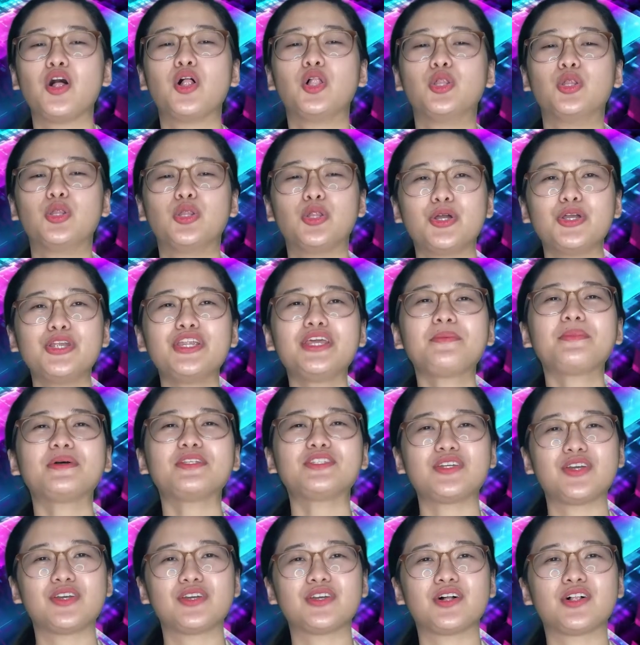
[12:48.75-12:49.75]
learning
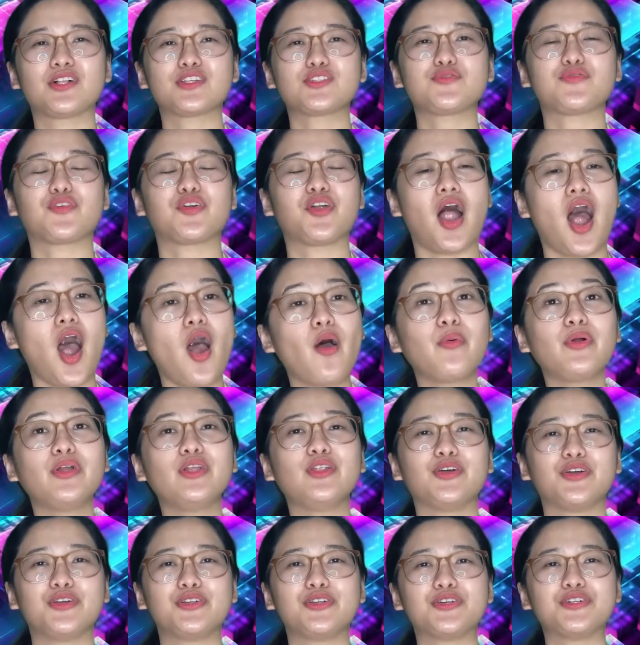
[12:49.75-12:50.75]
materials for our
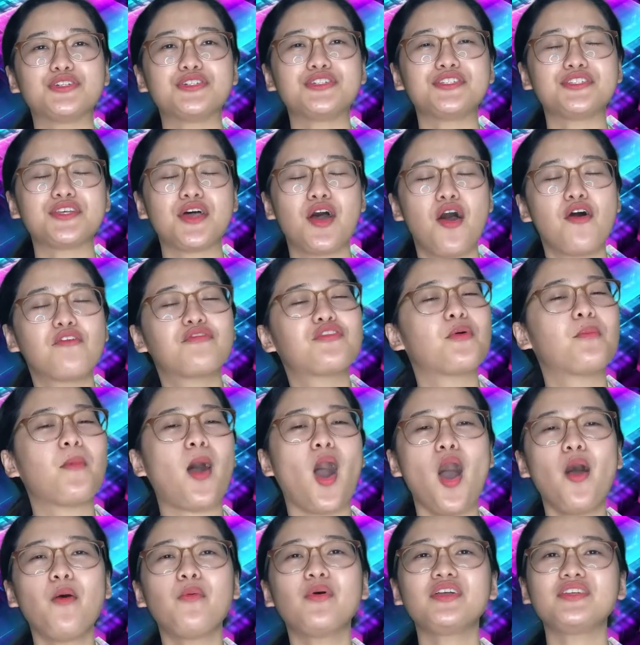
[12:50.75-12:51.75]
learners from
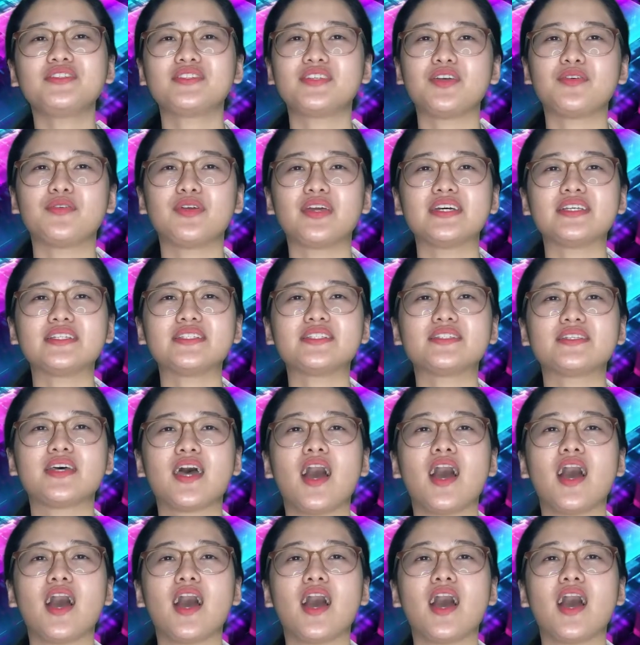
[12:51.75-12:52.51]
our dearest